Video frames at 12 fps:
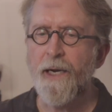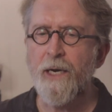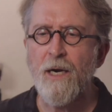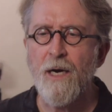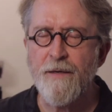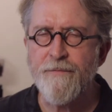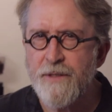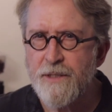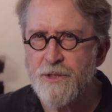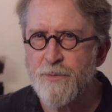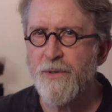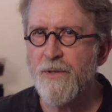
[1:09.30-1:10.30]
a coffee
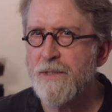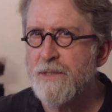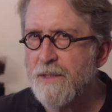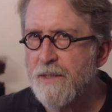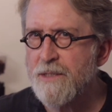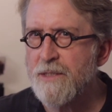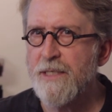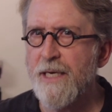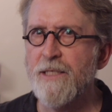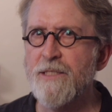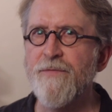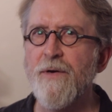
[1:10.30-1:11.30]
experience that is
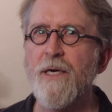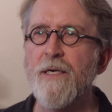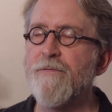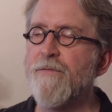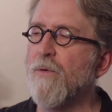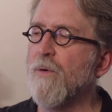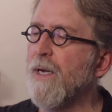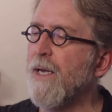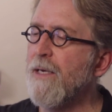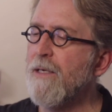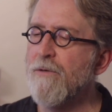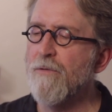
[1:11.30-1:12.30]
satisfying for
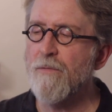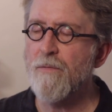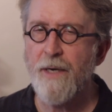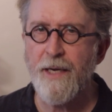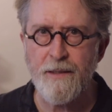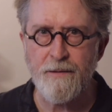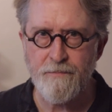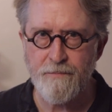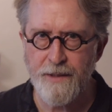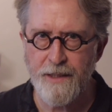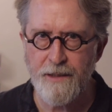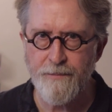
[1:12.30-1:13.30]
a great
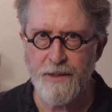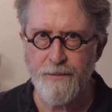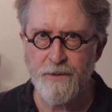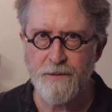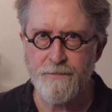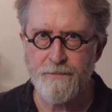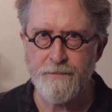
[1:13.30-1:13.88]
many people.